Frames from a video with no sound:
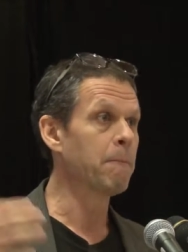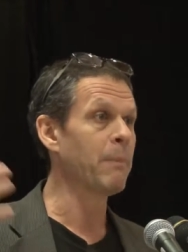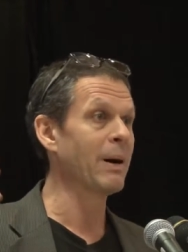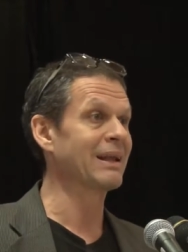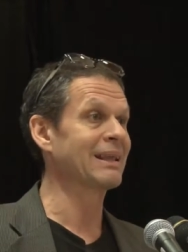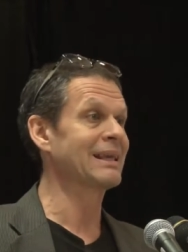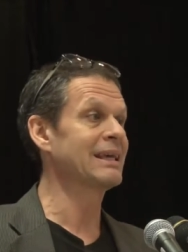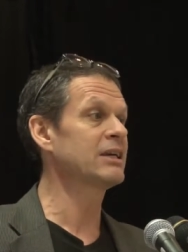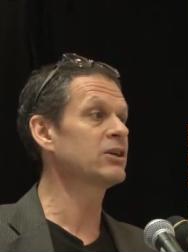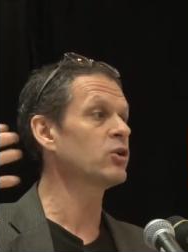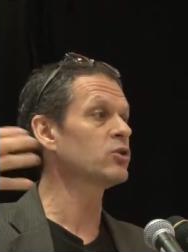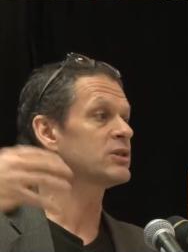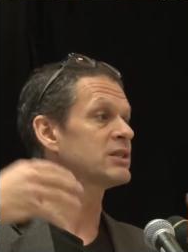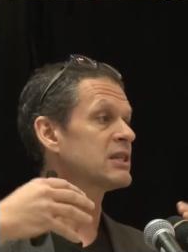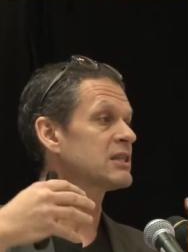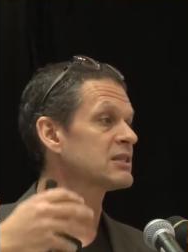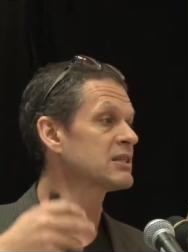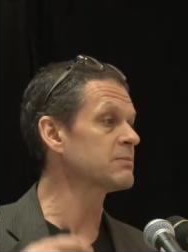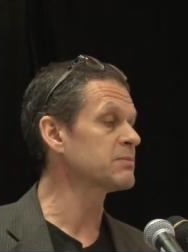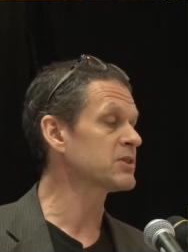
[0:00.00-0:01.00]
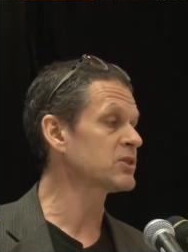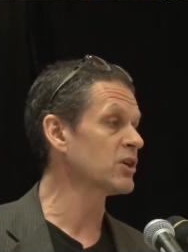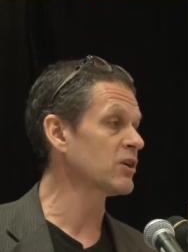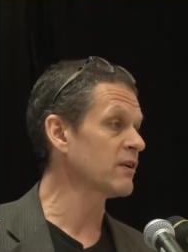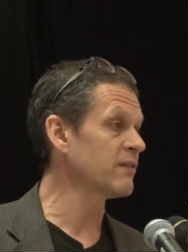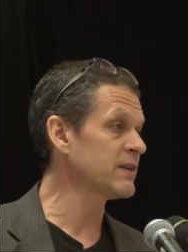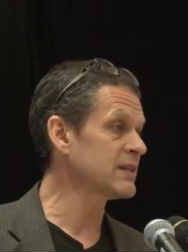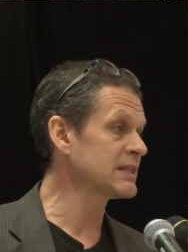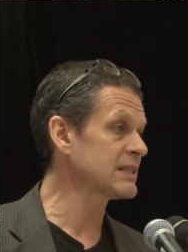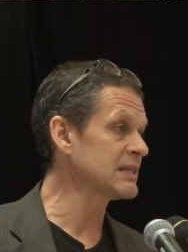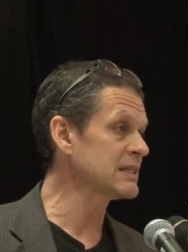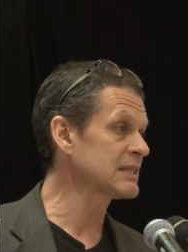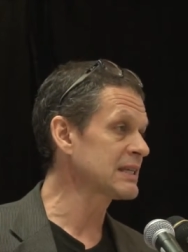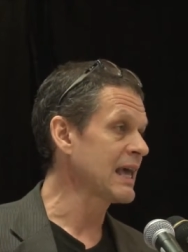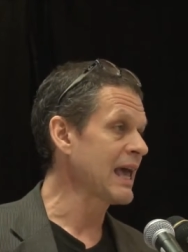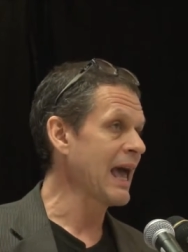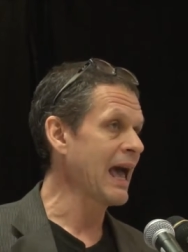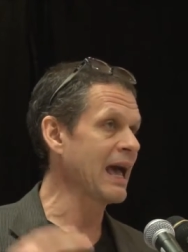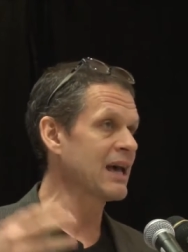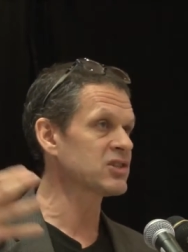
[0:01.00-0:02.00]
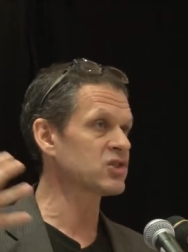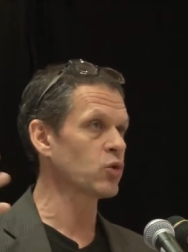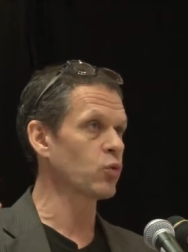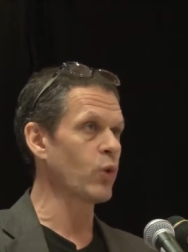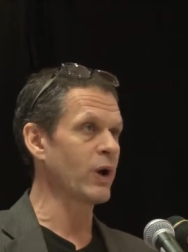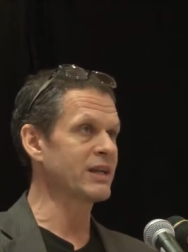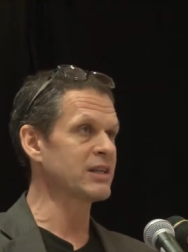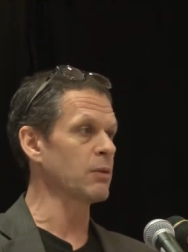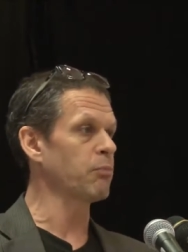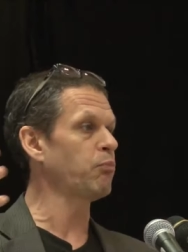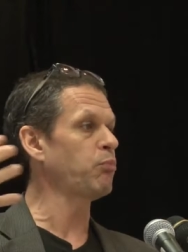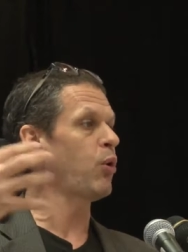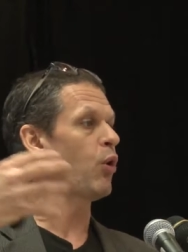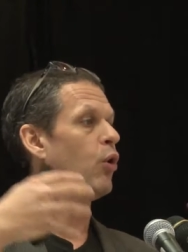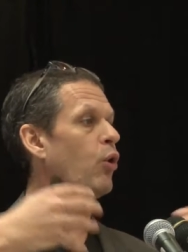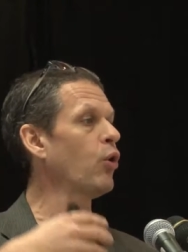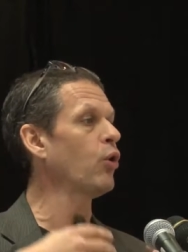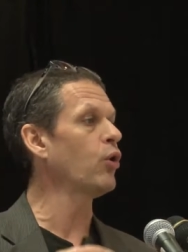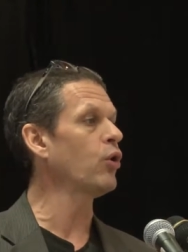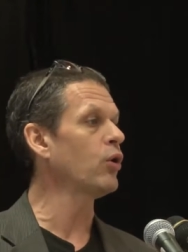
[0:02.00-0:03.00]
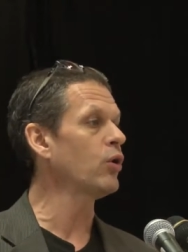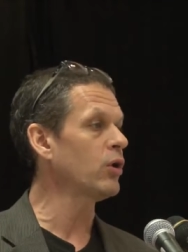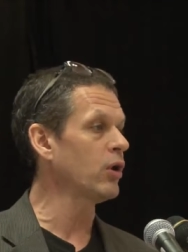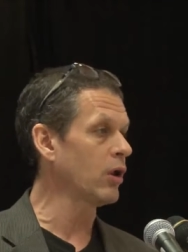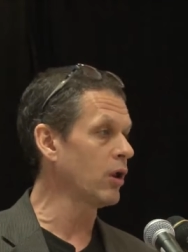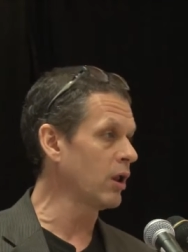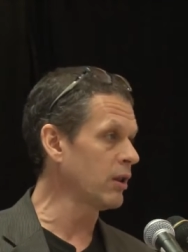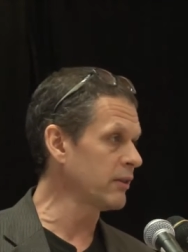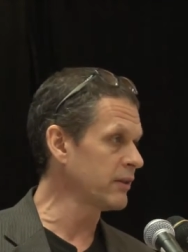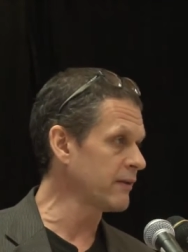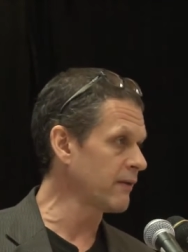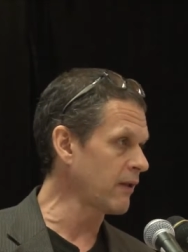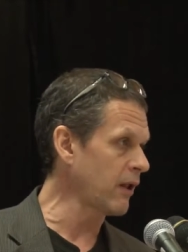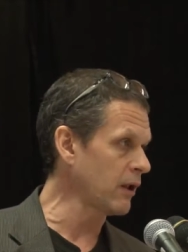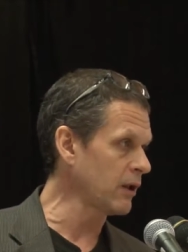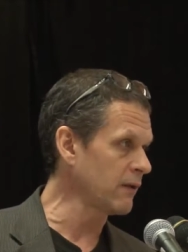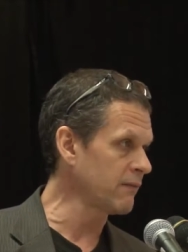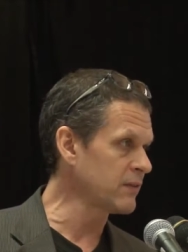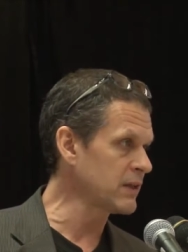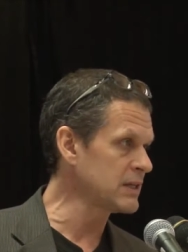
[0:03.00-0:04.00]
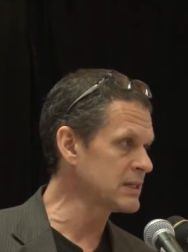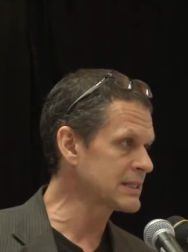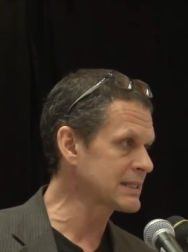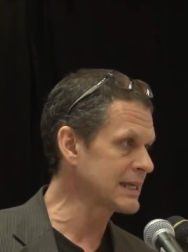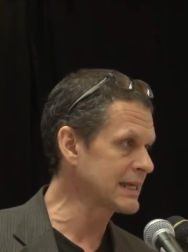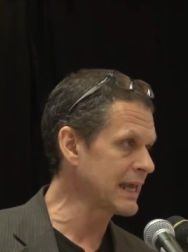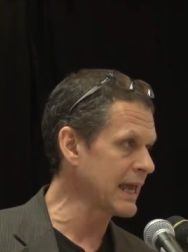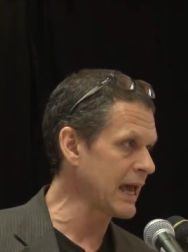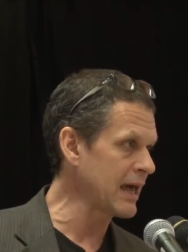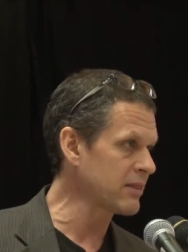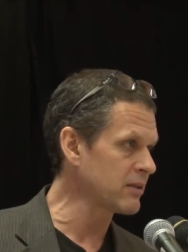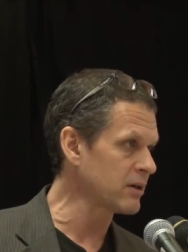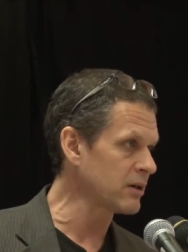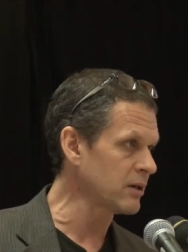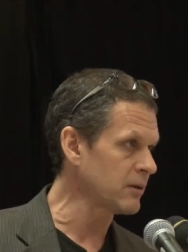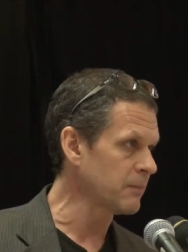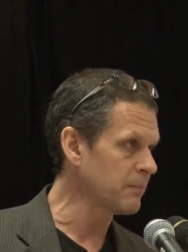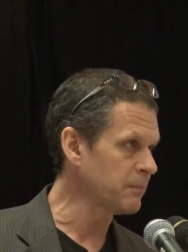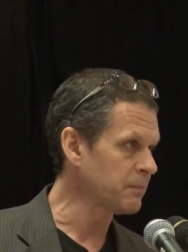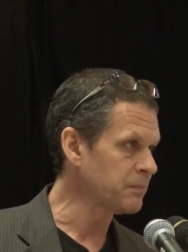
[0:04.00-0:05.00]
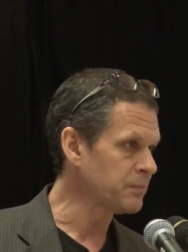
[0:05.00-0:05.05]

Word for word: But ecosystem services has a way to pull all, the, all of these together